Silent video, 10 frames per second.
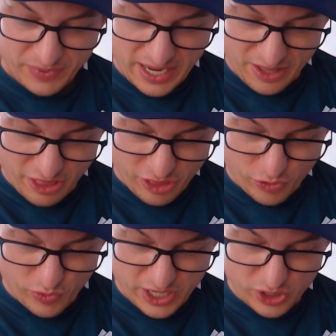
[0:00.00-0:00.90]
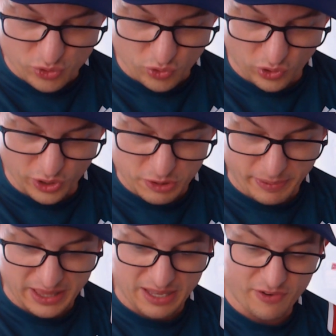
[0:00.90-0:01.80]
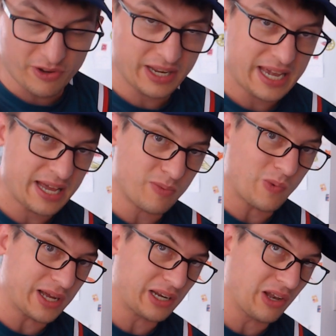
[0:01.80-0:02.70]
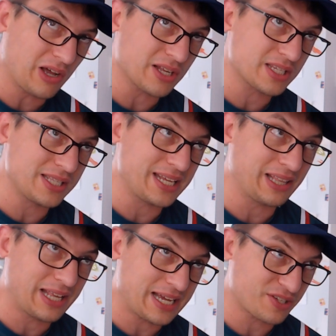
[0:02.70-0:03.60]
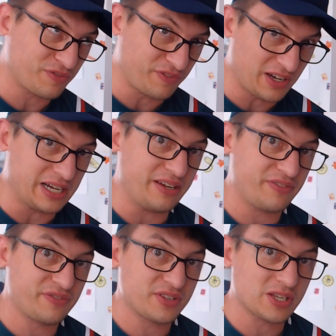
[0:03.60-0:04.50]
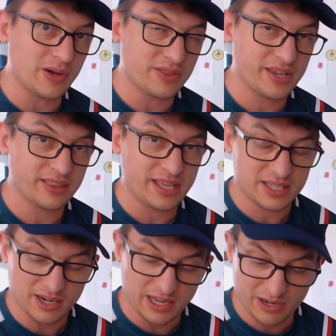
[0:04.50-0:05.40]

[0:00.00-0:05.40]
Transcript: and three draws, but they've only had one loss in their last five. So I think that's kind